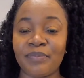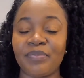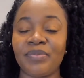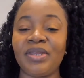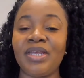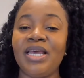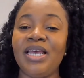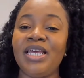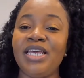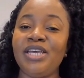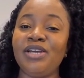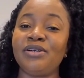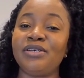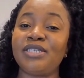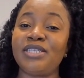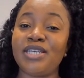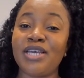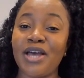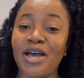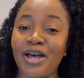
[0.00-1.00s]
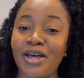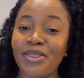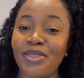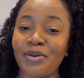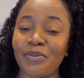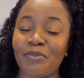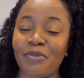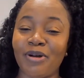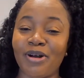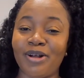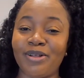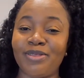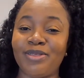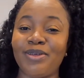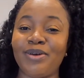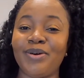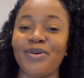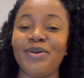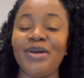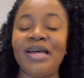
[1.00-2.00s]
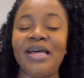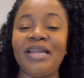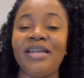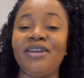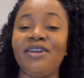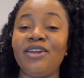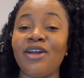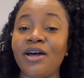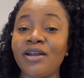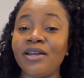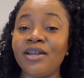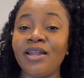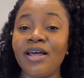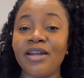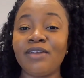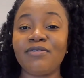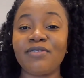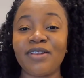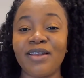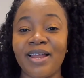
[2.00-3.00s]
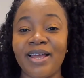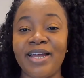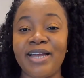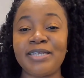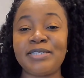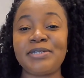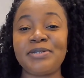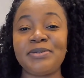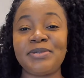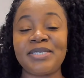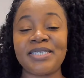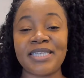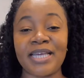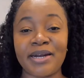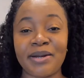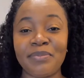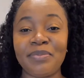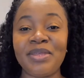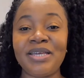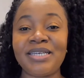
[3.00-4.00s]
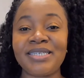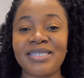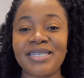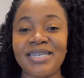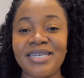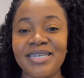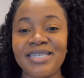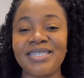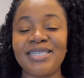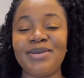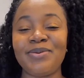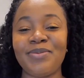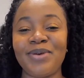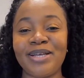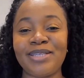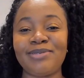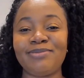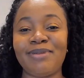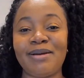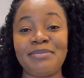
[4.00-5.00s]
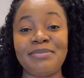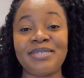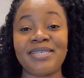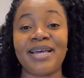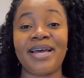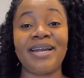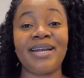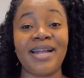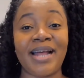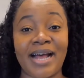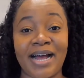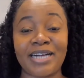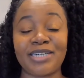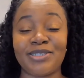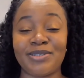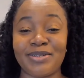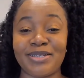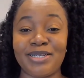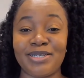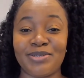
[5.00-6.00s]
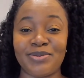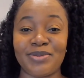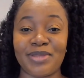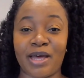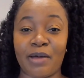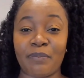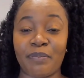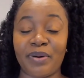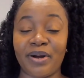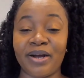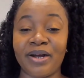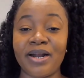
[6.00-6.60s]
Here's the other part though. Not a lot of clients who set up these easy Wix websites actually do that part.